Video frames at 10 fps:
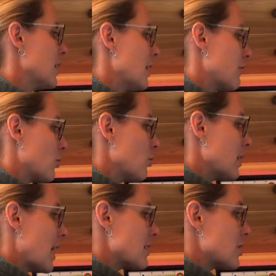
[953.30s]
If they're
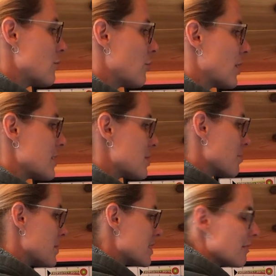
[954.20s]
only asking you for a
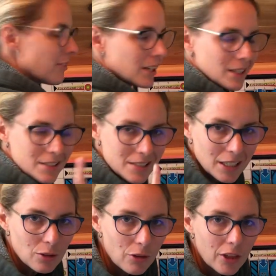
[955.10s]
specific
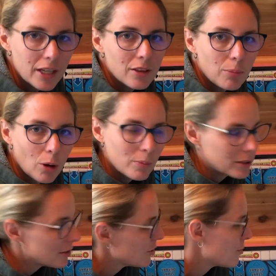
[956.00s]
single thing in the
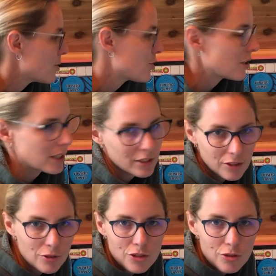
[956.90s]
probability distribution, then
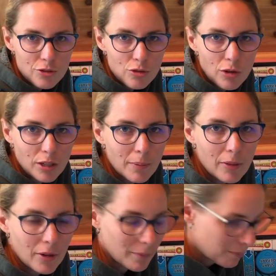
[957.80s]
you just use the direct method.